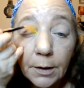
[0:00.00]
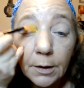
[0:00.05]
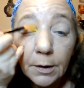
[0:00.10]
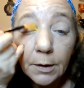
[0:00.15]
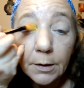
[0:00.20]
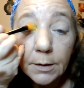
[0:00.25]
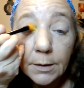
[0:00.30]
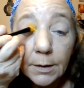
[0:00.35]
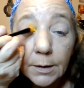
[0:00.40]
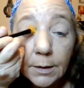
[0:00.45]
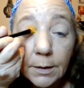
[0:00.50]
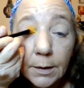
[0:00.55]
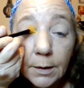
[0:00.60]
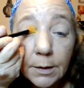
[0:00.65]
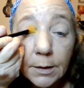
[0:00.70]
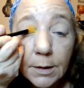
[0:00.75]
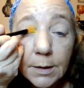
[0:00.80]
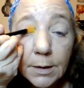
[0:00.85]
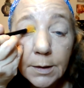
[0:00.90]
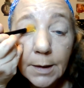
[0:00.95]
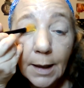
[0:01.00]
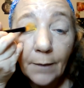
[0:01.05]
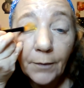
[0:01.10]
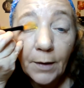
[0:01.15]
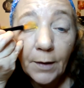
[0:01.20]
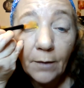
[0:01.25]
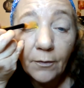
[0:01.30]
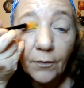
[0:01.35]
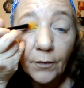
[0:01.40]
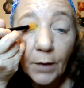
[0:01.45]
You just
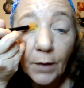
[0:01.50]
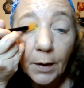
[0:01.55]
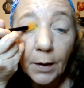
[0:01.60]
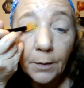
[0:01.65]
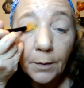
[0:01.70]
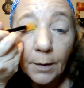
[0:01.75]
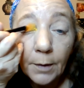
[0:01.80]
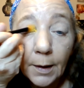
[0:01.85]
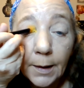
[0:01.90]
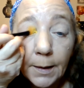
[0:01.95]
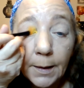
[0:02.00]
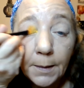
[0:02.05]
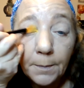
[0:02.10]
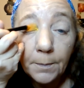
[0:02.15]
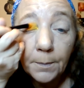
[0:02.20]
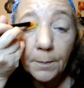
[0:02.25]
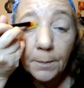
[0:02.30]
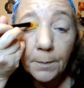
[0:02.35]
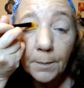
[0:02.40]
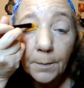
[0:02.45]
have to have fun, right?